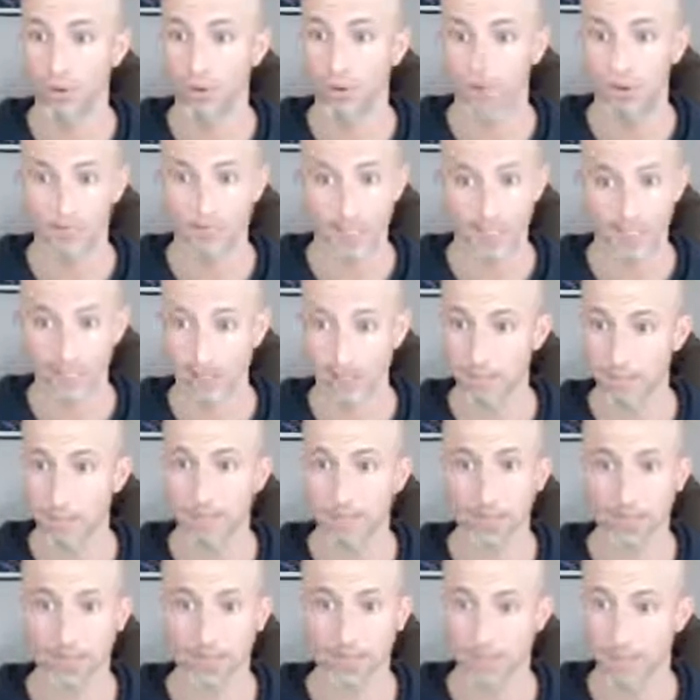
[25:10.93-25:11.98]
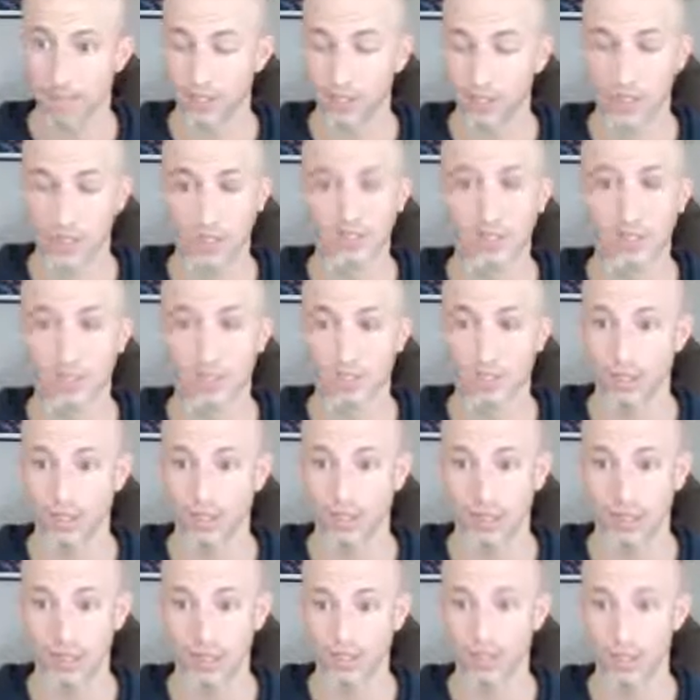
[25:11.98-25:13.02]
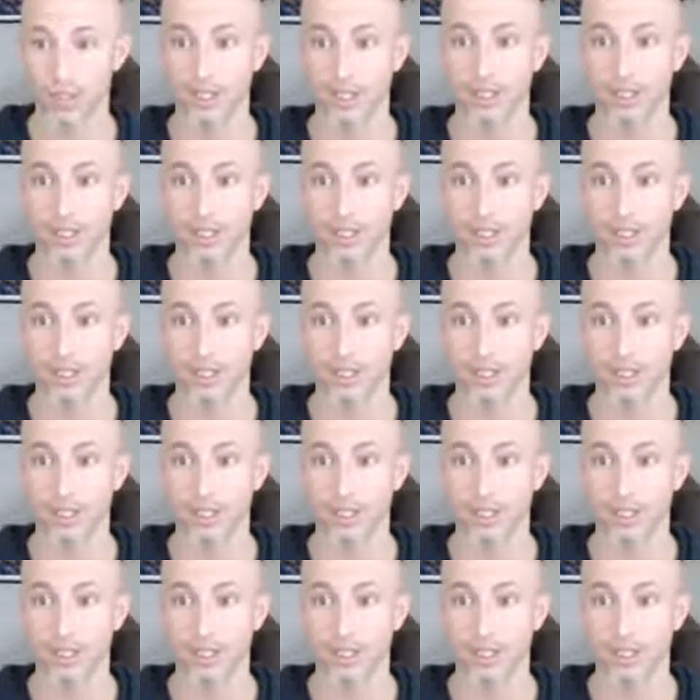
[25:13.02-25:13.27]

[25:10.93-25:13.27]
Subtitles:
sleep, exercise, stress reduction,